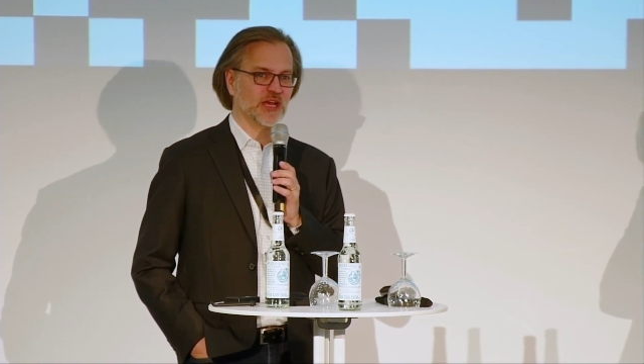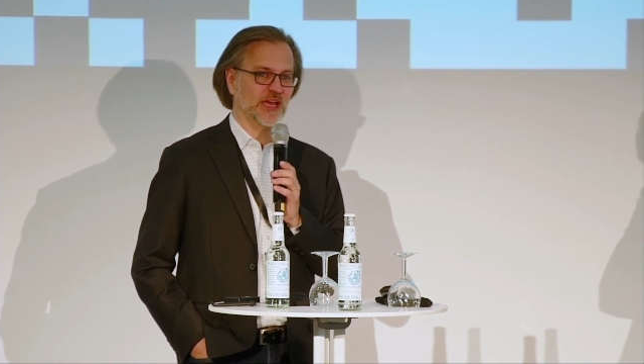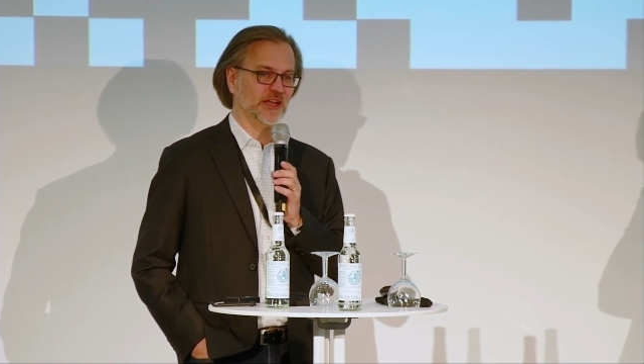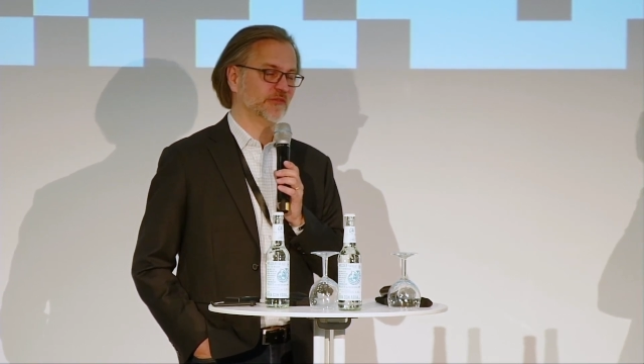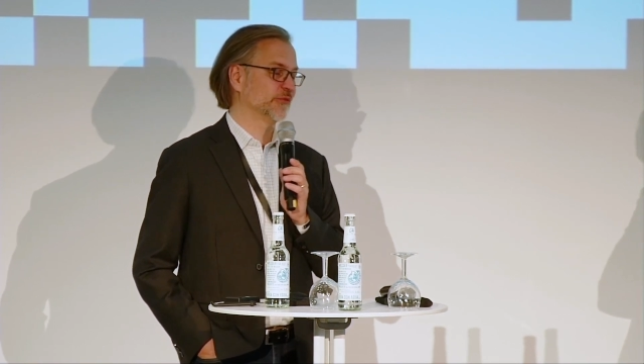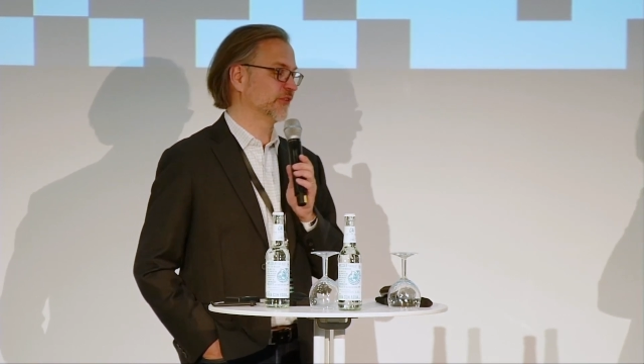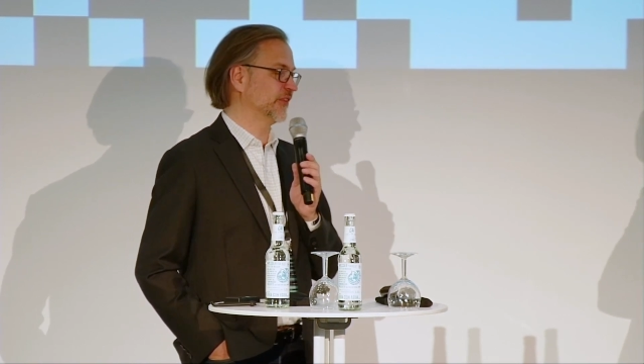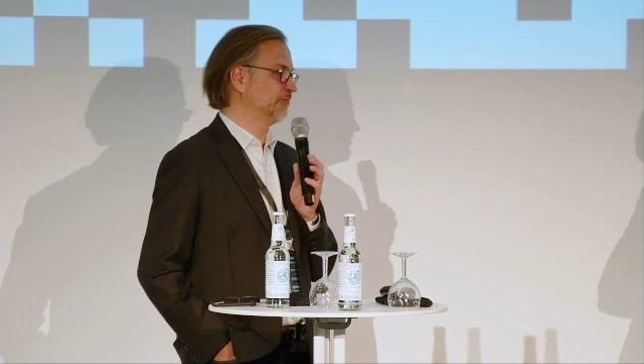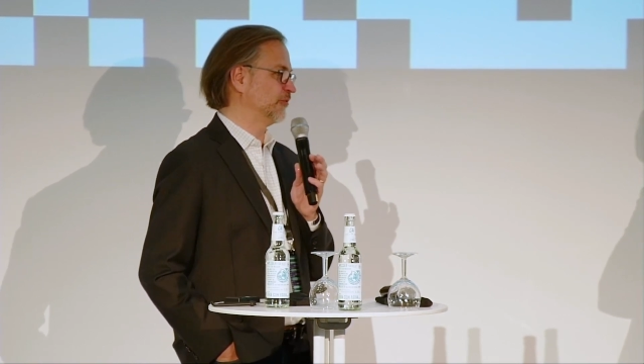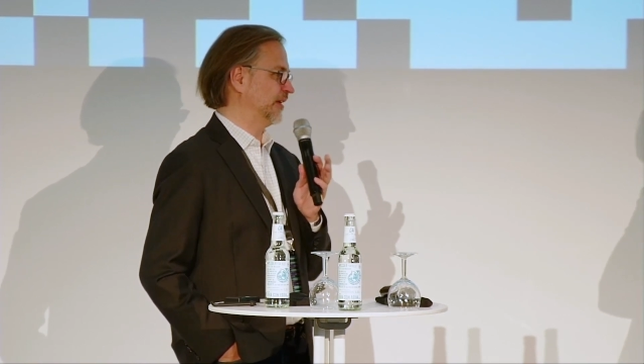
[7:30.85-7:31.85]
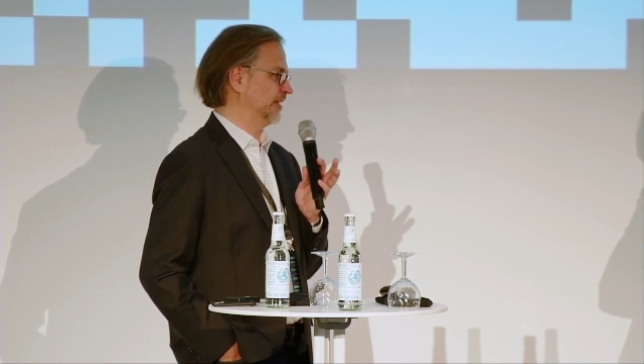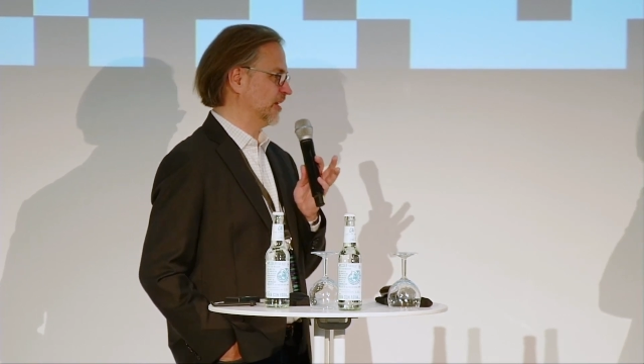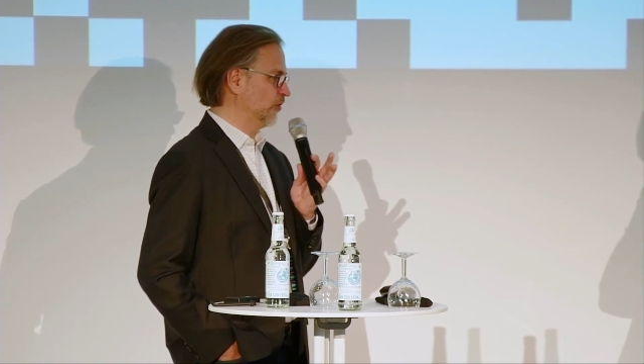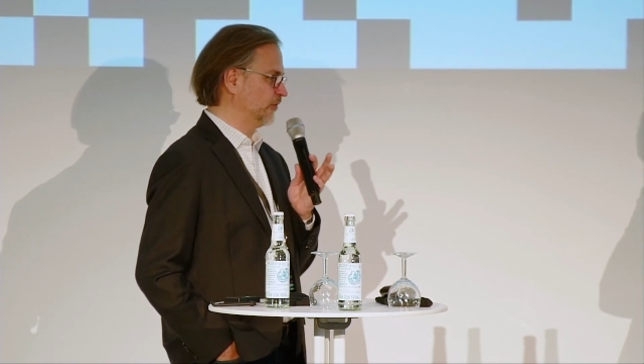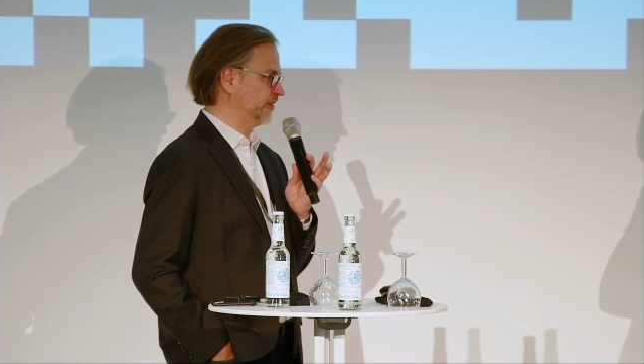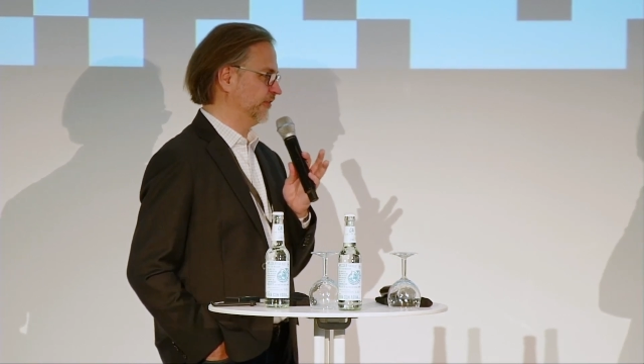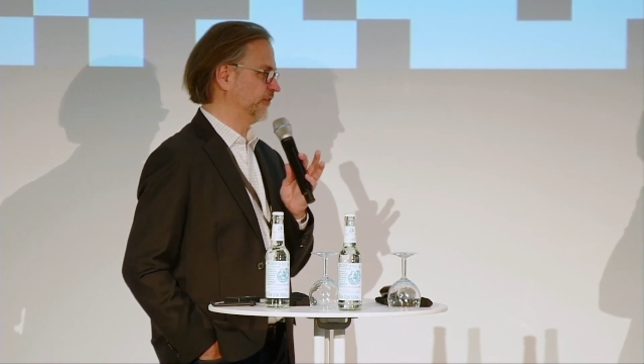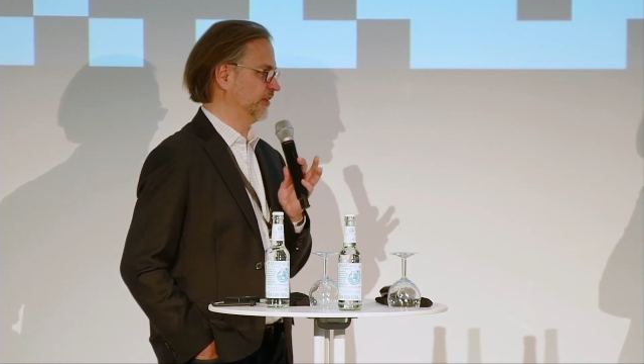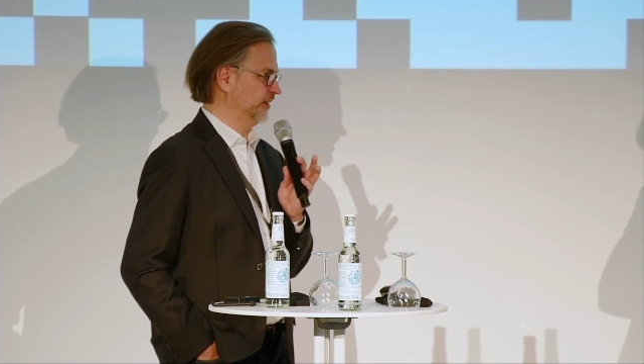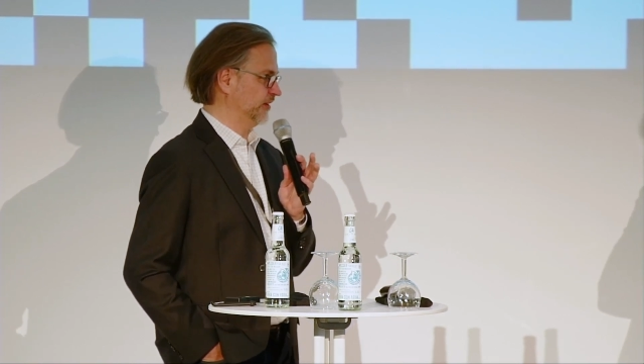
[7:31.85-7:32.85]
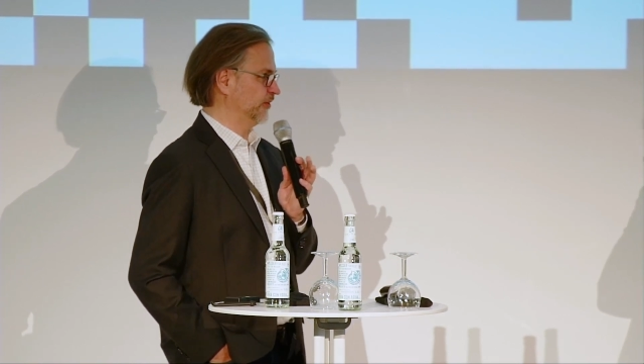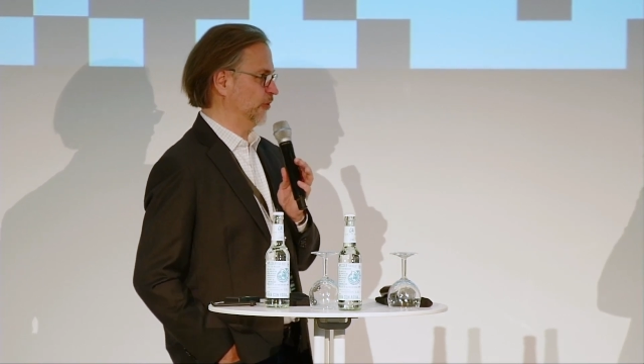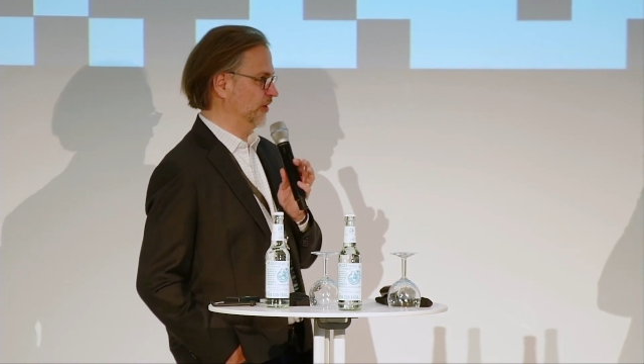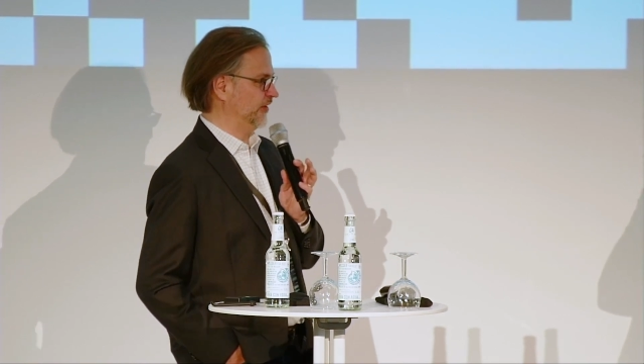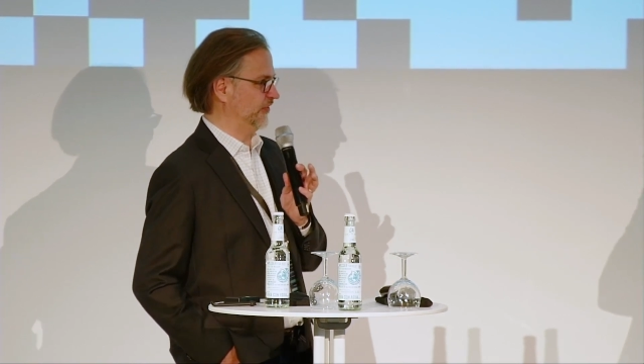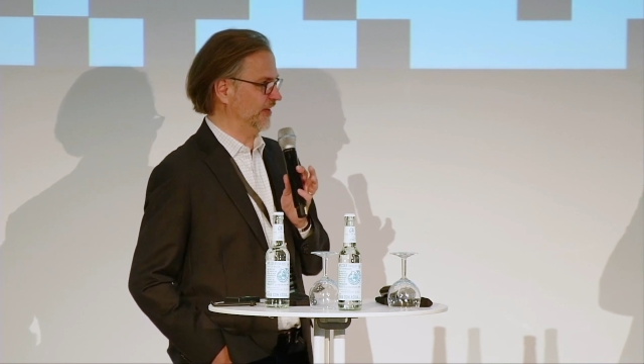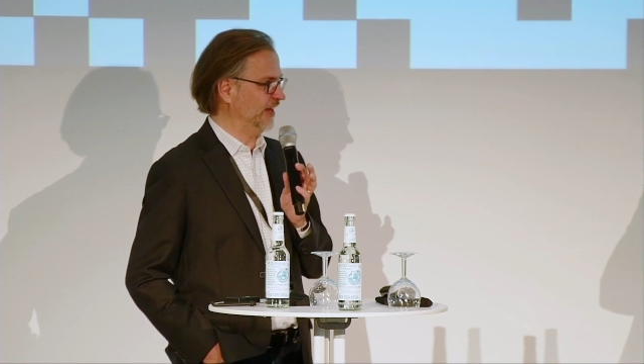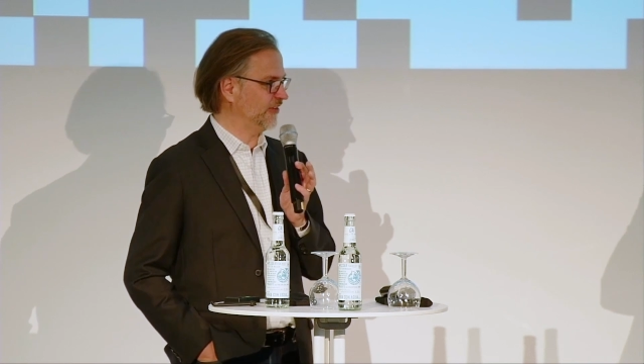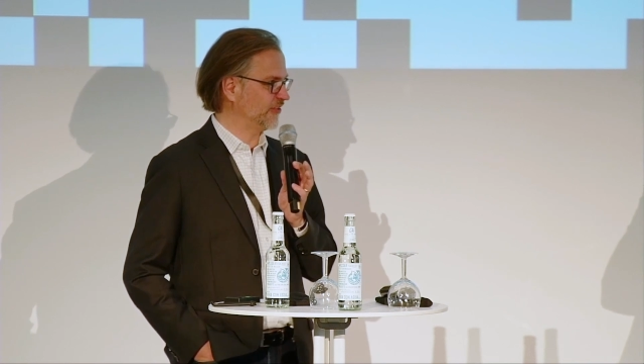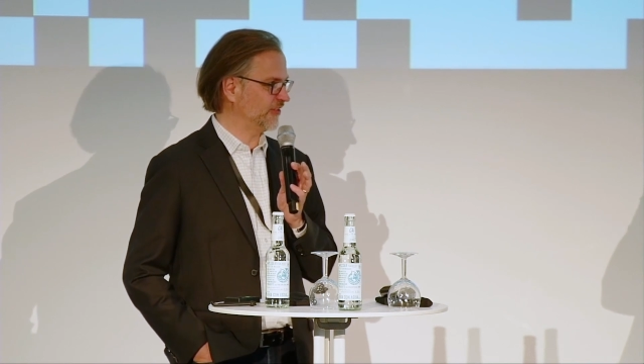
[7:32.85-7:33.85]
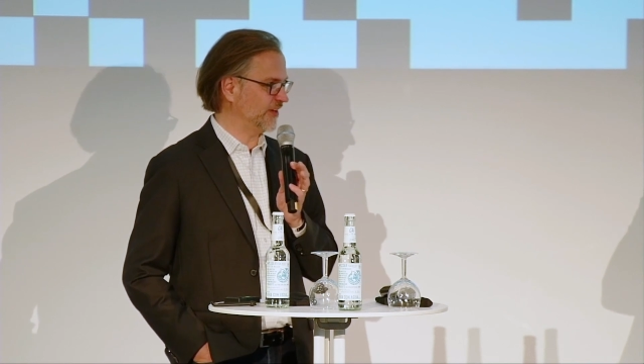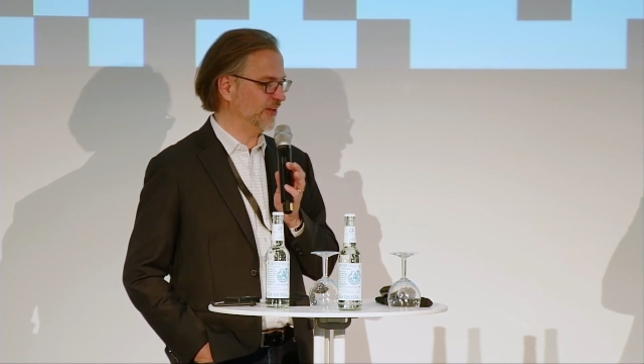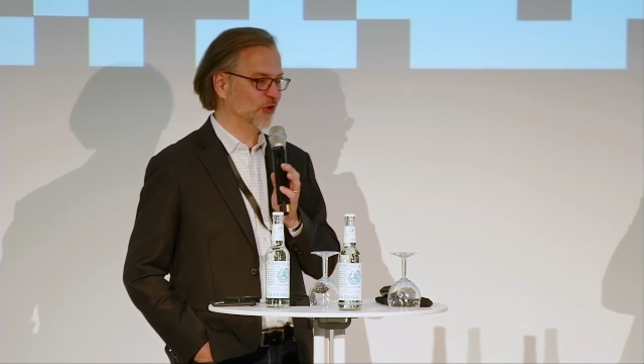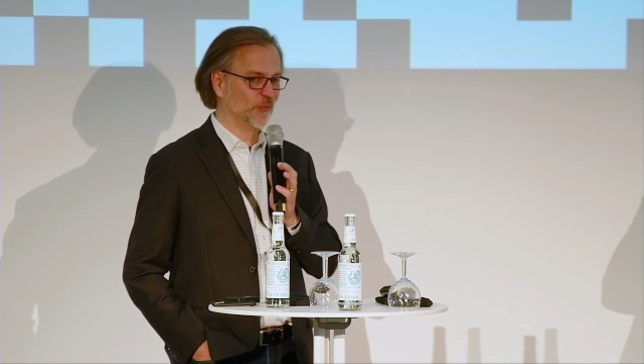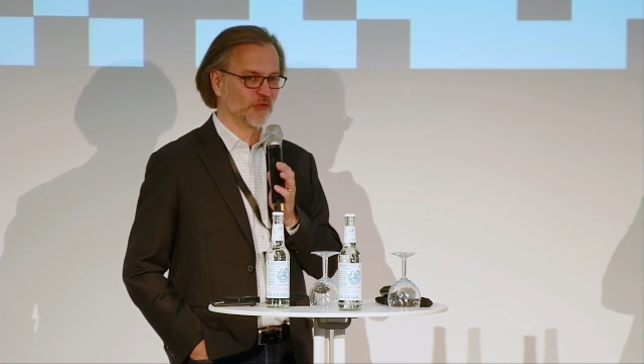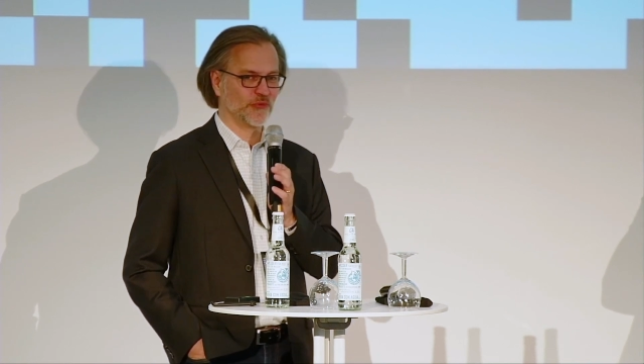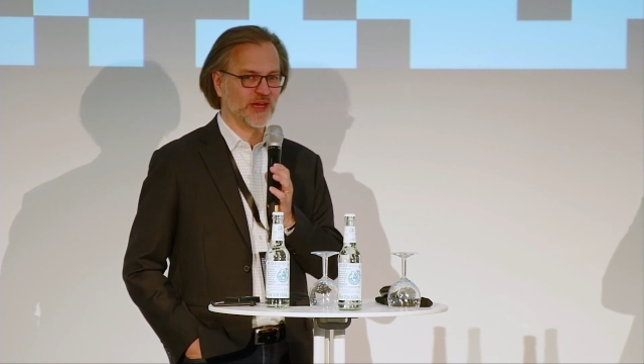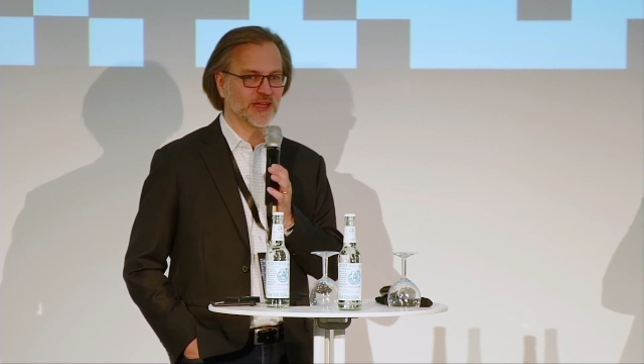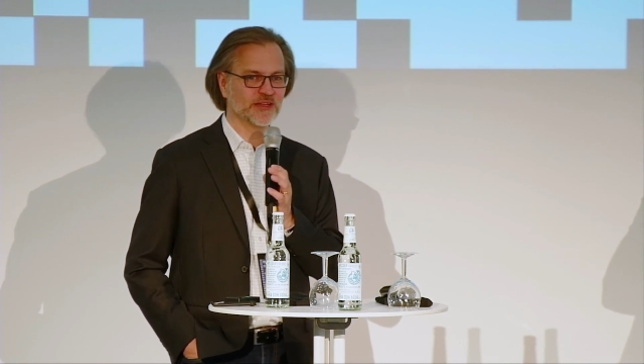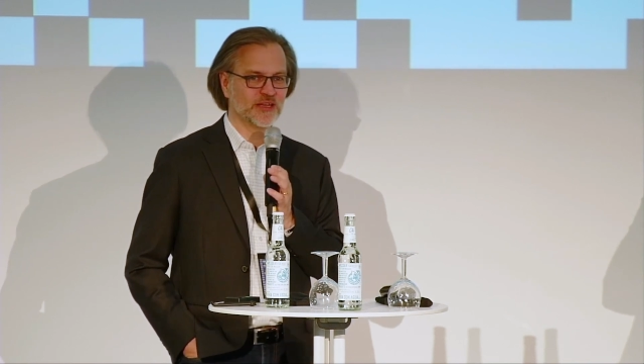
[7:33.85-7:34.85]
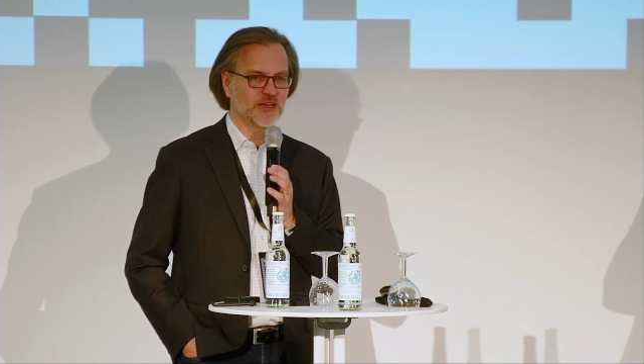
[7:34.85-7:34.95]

And for example, right now we're still in an early stage in Open RAN.